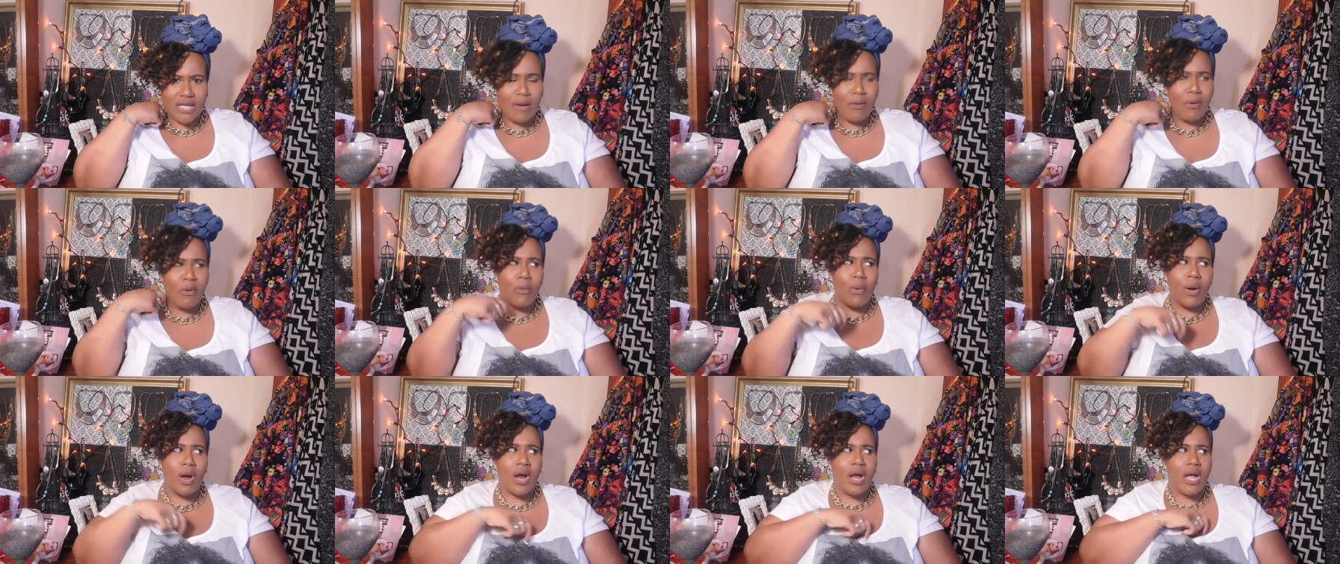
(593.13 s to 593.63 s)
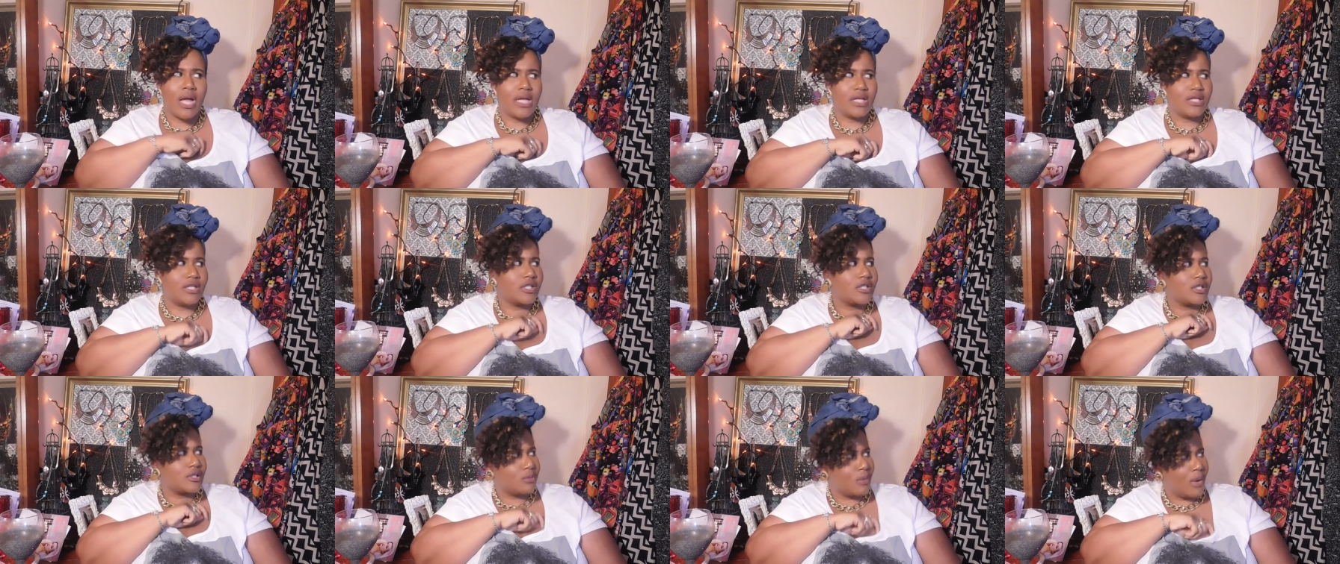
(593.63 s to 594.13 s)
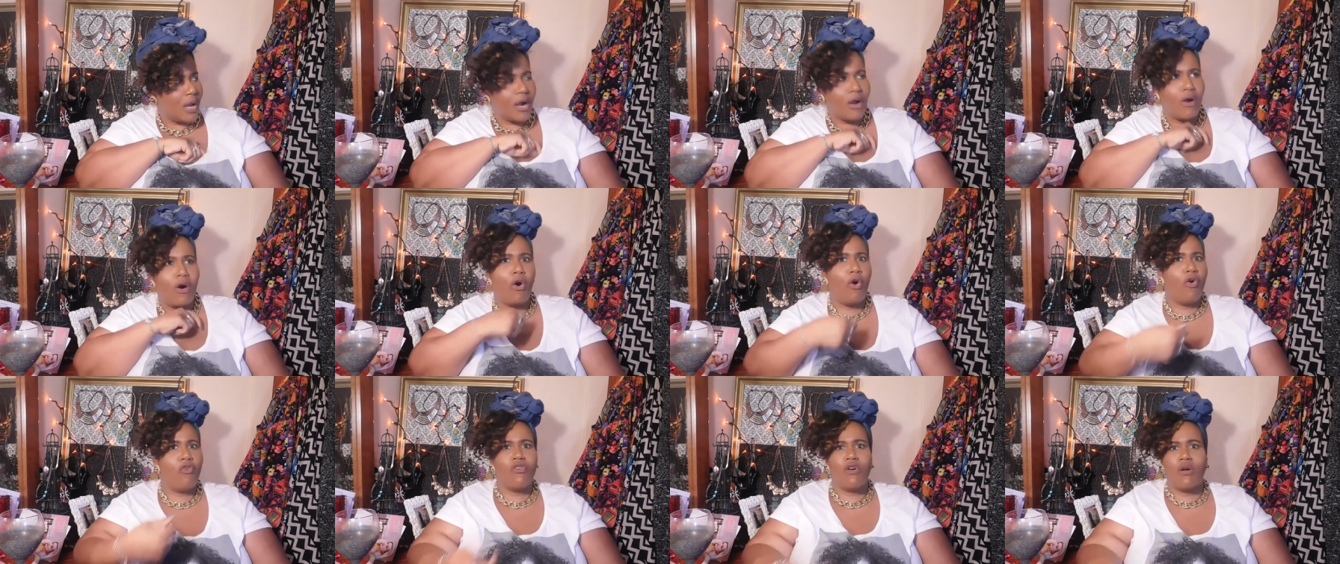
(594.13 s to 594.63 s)
I will wear a sweater
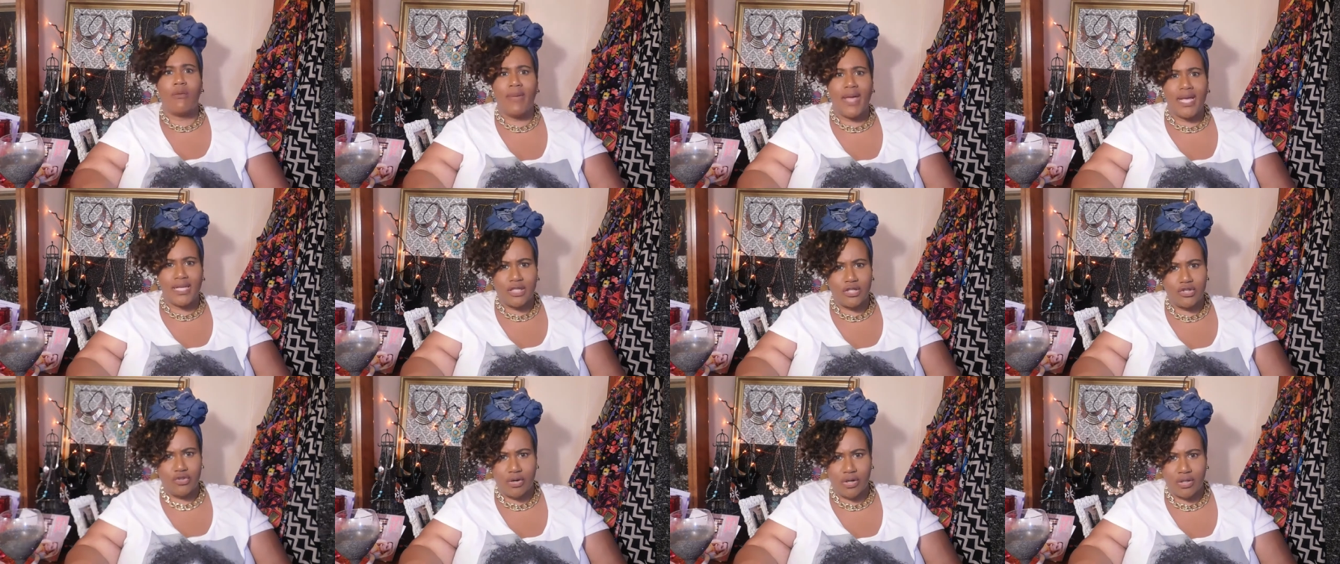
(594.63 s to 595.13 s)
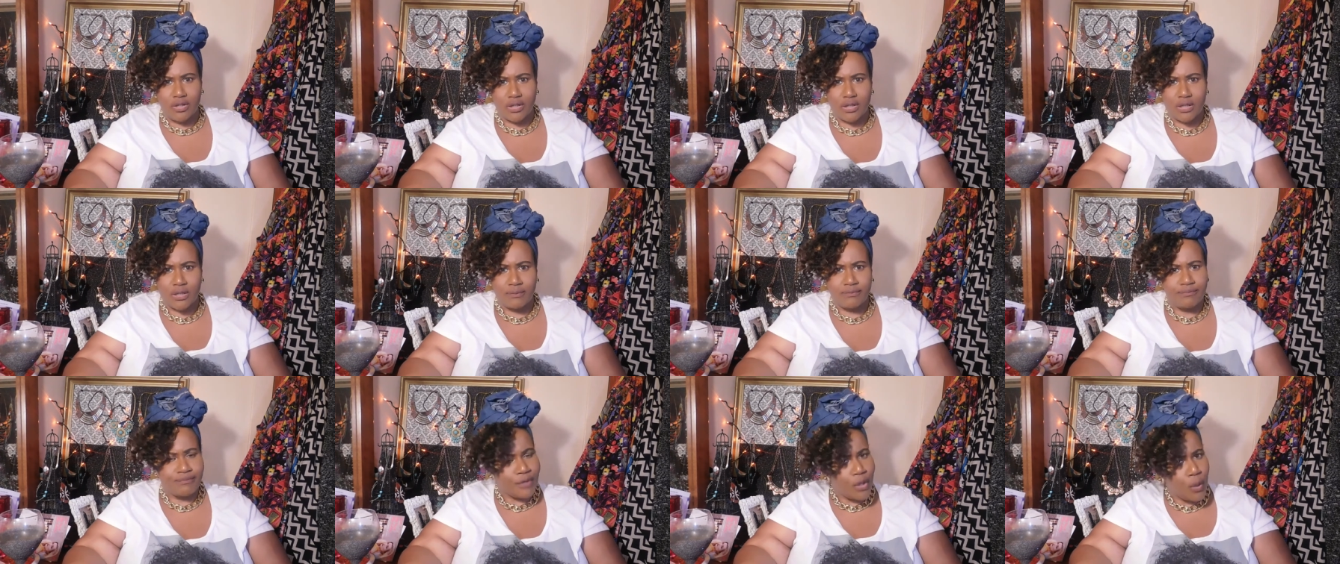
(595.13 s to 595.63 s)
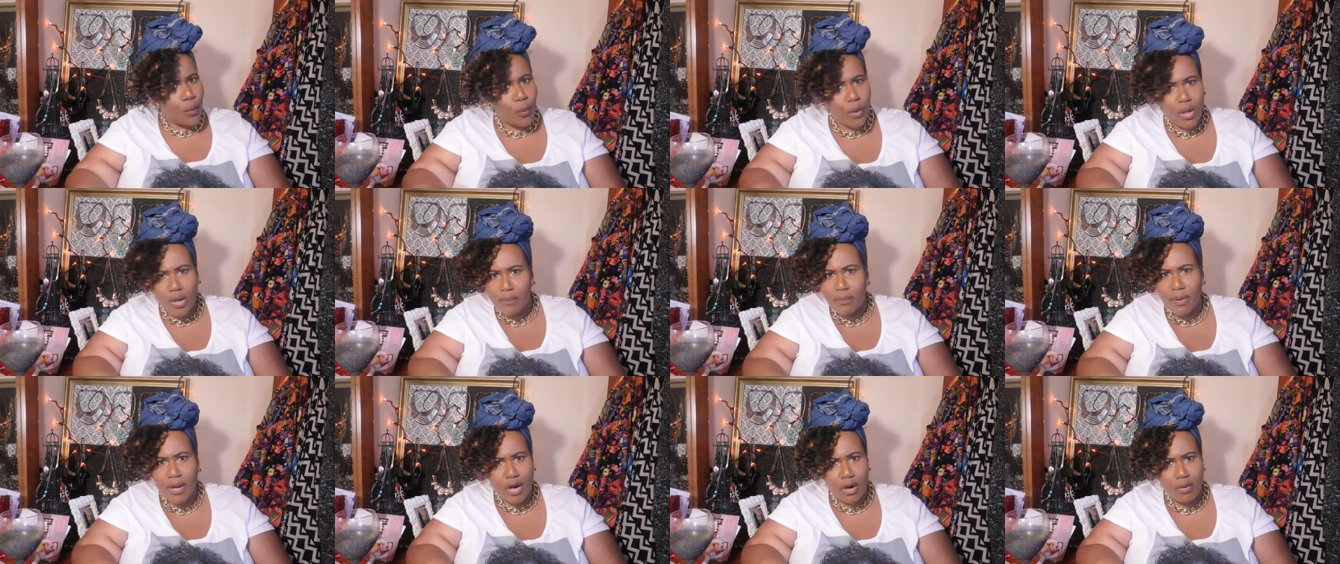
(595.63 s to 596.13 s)
over a maxi dress with
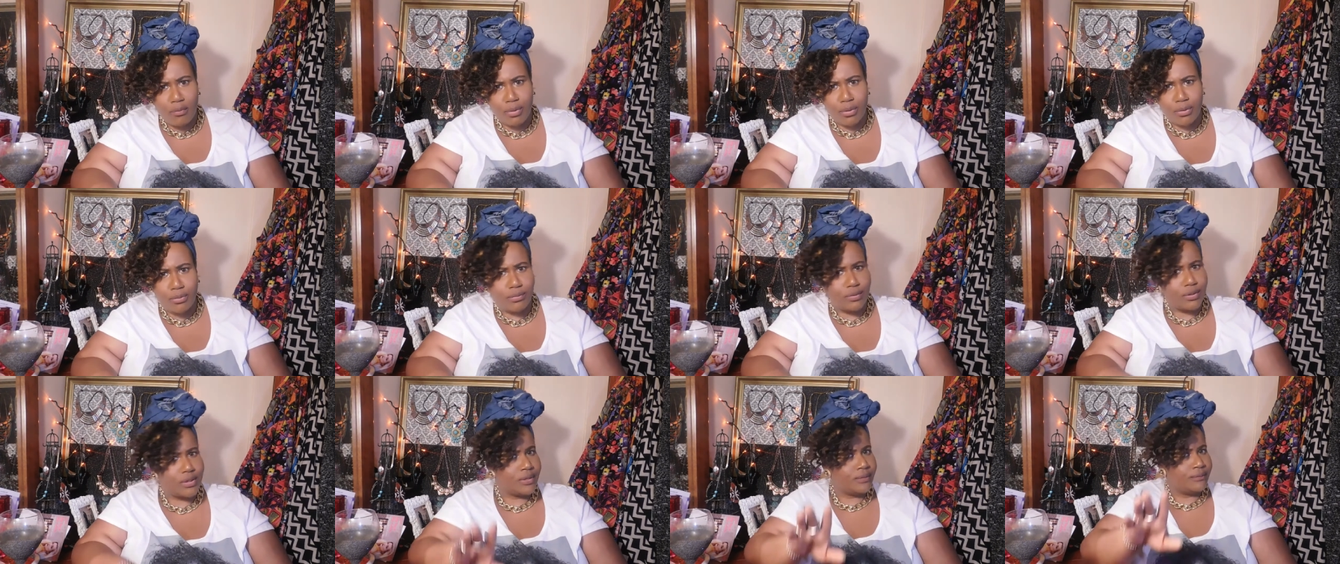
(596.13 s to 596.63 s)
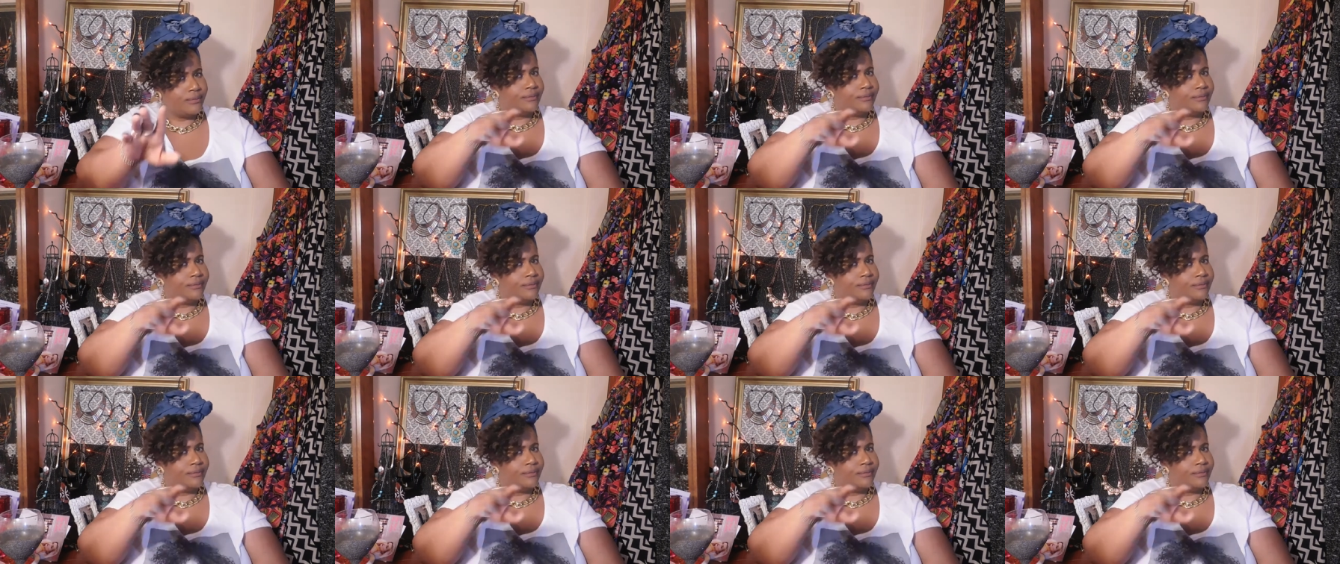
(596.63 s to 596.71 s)
a pair of boots.